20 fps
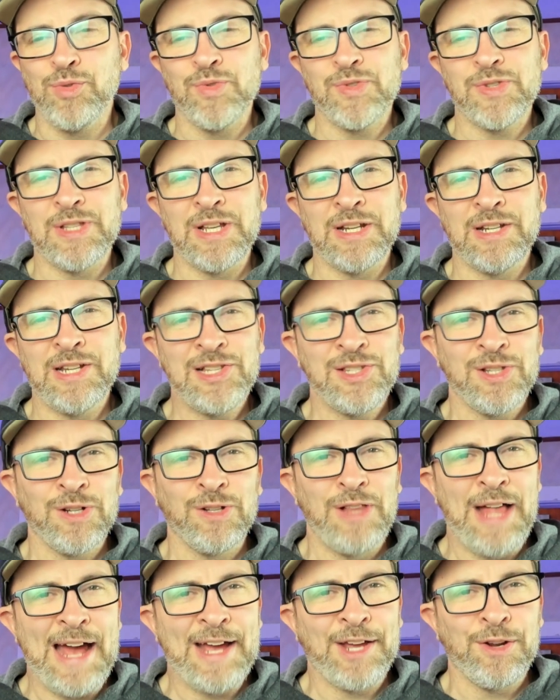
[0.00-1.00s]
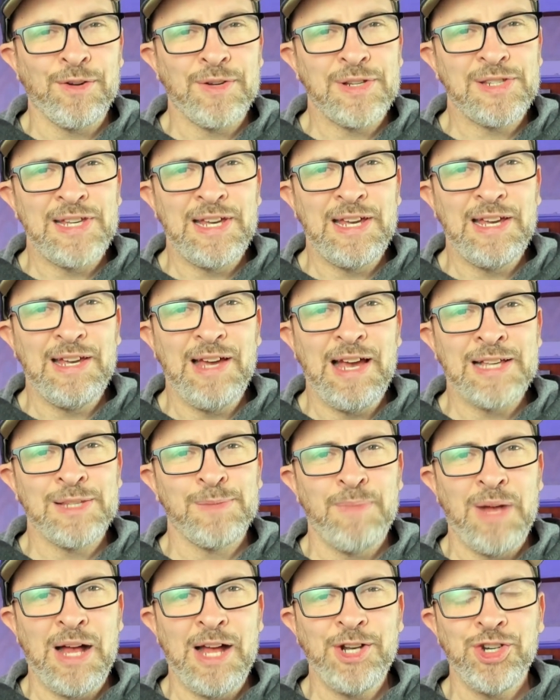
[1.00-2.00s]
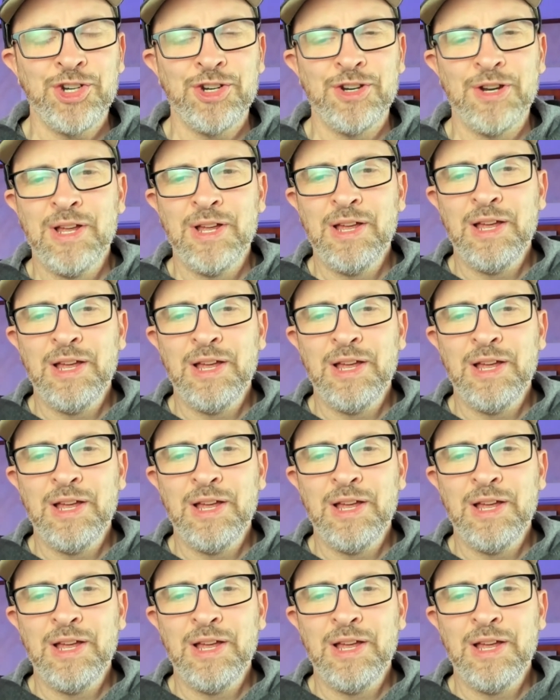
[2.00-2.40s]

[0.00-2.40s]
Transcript: statistical accuracy as much.